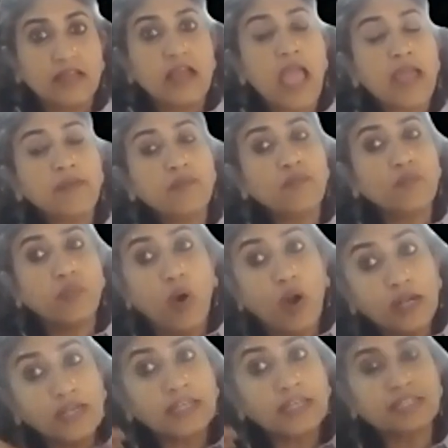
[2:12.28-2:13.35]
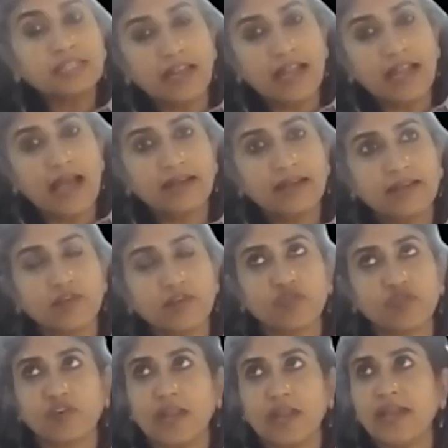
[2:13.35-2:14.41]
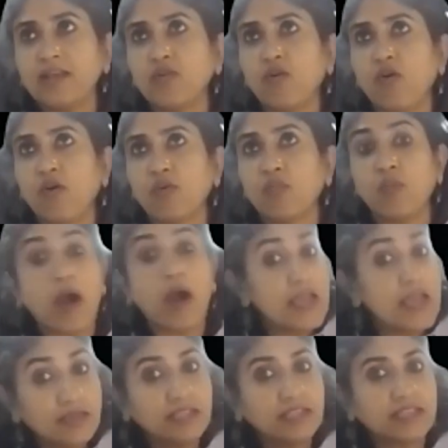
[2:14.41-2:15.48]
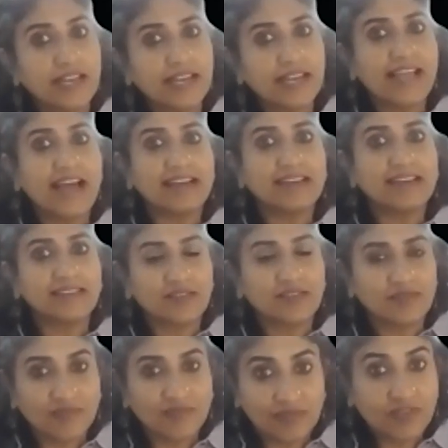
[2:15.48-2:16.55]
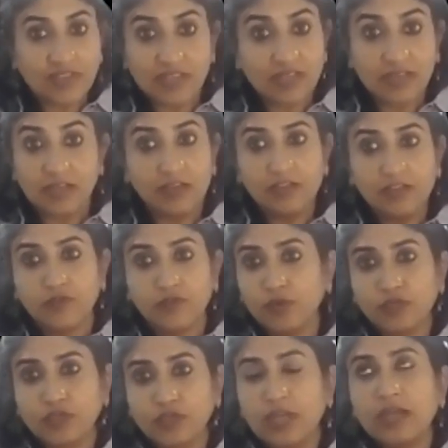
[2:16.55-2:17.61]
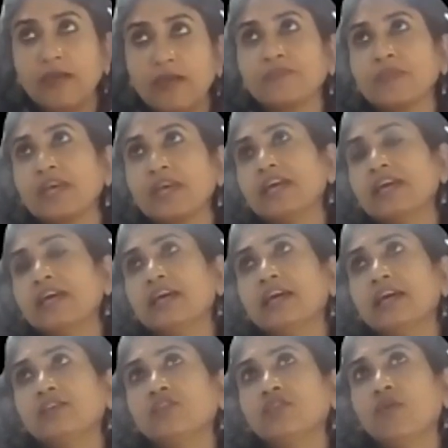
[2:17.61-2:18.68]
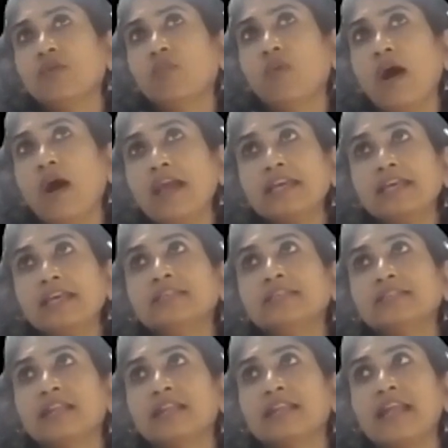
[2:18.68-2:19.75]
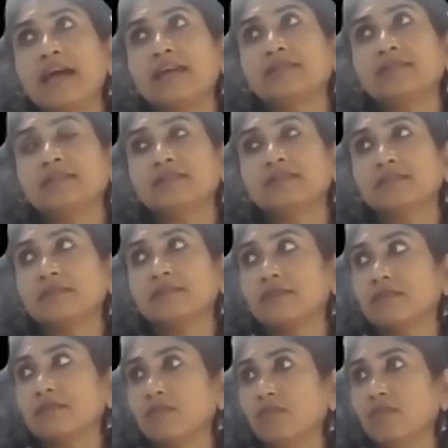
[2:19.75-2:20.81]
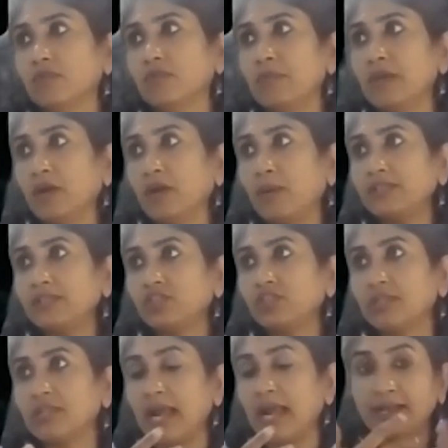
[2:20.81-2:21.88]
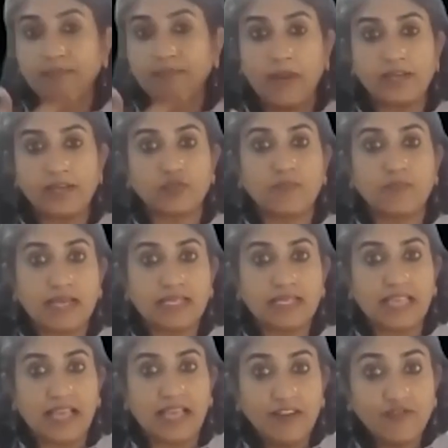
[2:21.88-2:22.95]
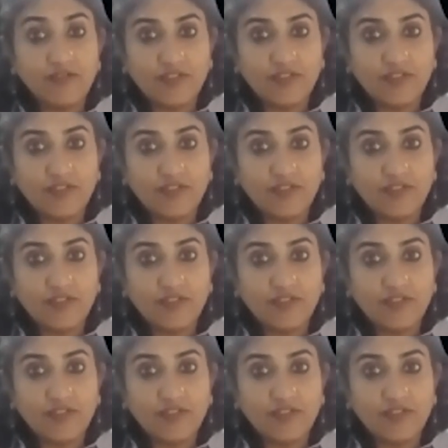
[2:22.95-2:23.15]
And what does the ladder look like? Or why is it a ladder? Is, of course, why is it a ladder would be a question that I'd play to myself,